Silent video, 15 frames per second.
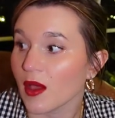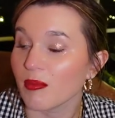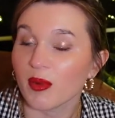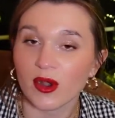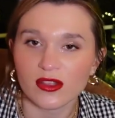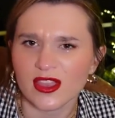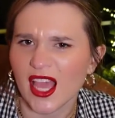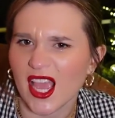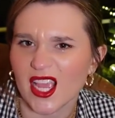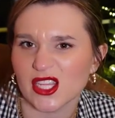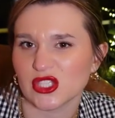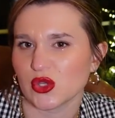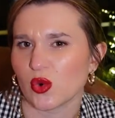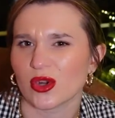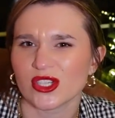
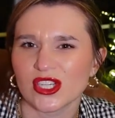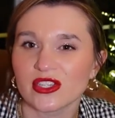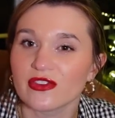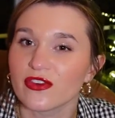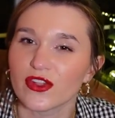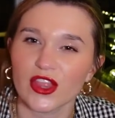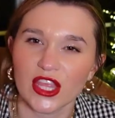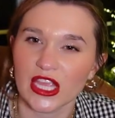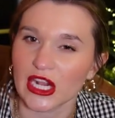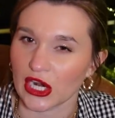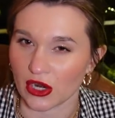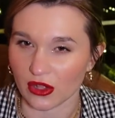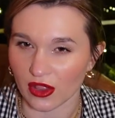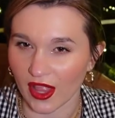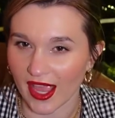birthdays or just for the
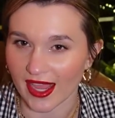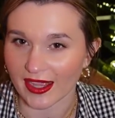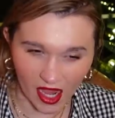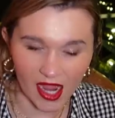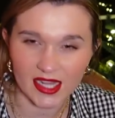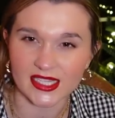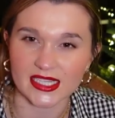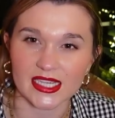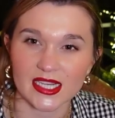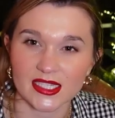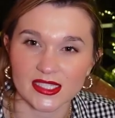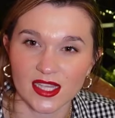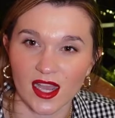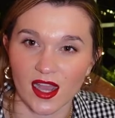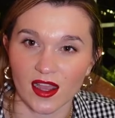year, like
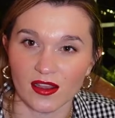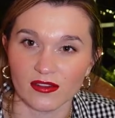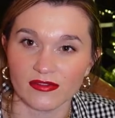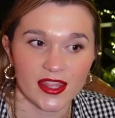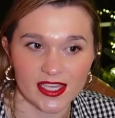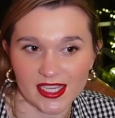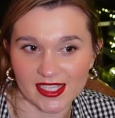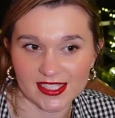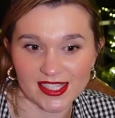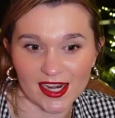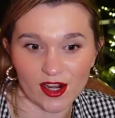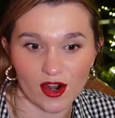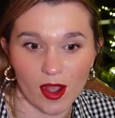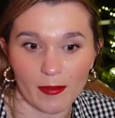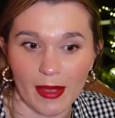ideas of things that
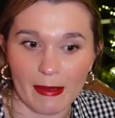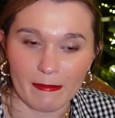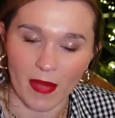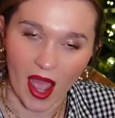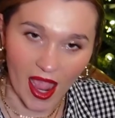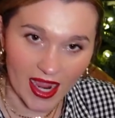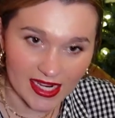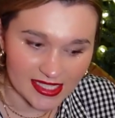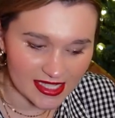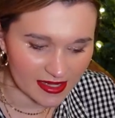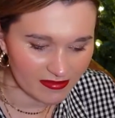are on my mind,